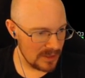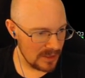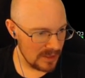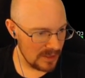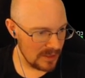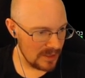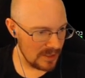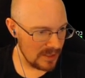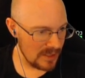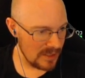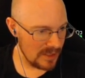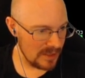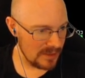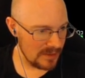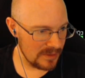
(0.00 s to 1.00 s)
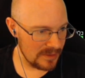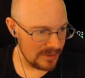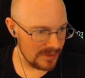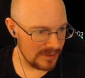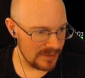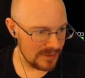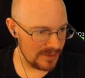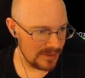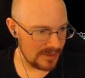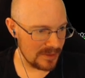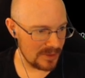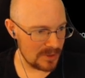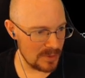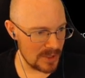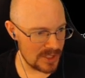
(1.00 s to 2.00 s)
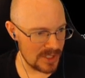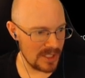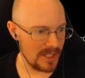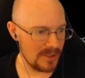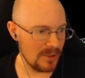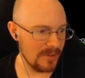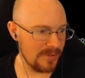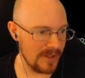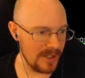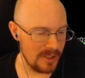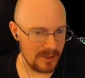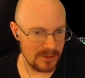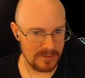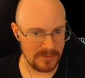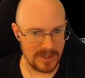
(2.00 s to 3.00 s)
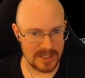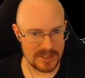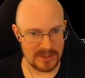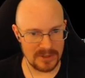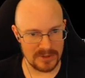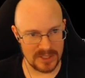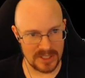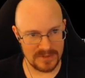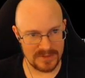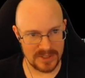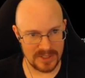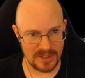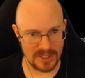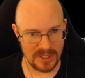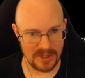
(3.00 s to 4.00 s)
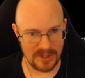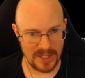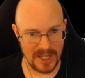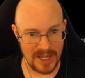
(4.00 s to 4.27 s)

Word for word: Uh, Twitch did not notify you, Fact you. Sorry to hear that.